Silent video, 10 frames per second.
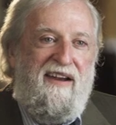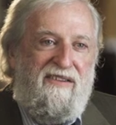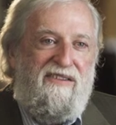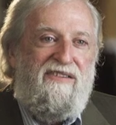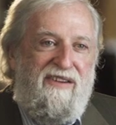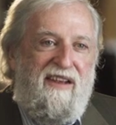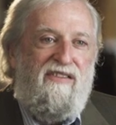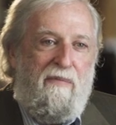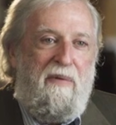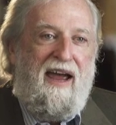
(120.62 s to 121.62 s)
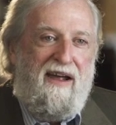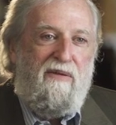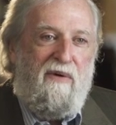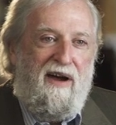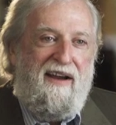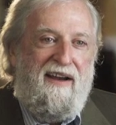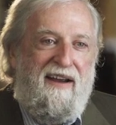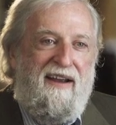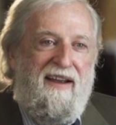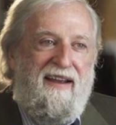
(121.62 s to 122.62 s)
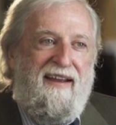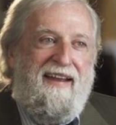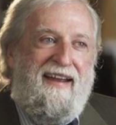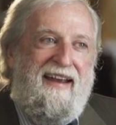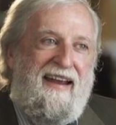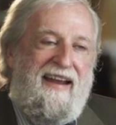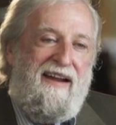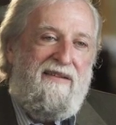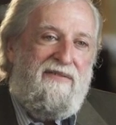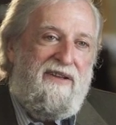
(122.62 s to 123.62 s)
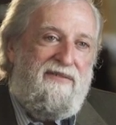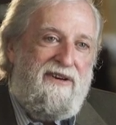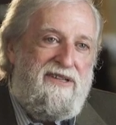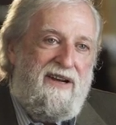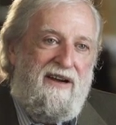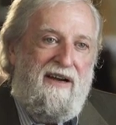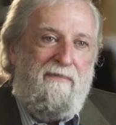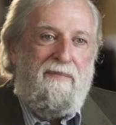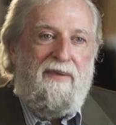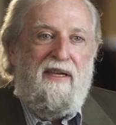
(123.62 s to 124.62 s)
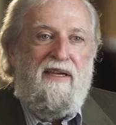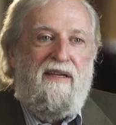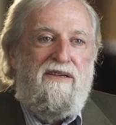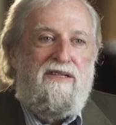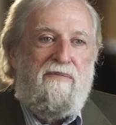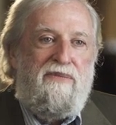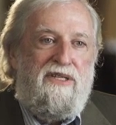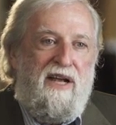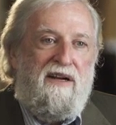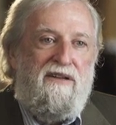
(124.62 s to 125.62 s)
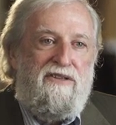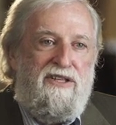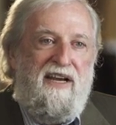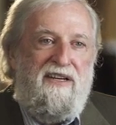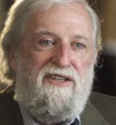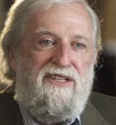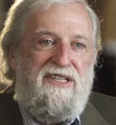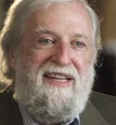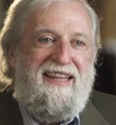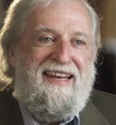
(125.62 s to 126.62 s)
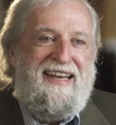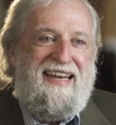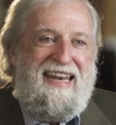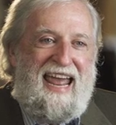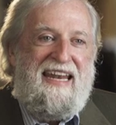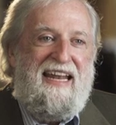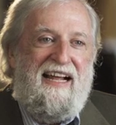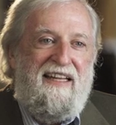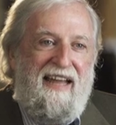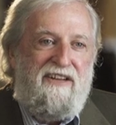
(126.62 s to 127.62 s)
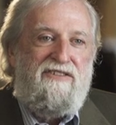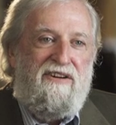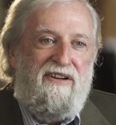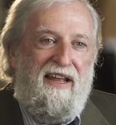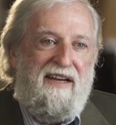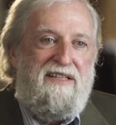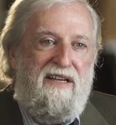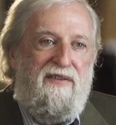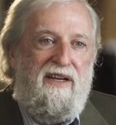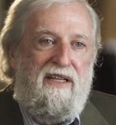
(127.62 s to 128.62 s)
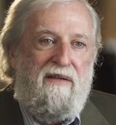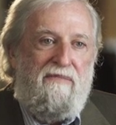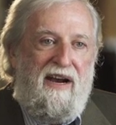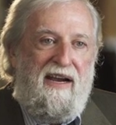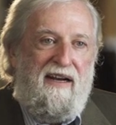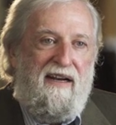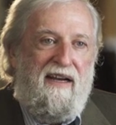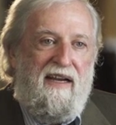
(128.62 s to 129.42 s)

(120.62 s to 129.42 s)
it's, it's a pathway. And for the first time, some subtle changes in the net electrical activity of the brain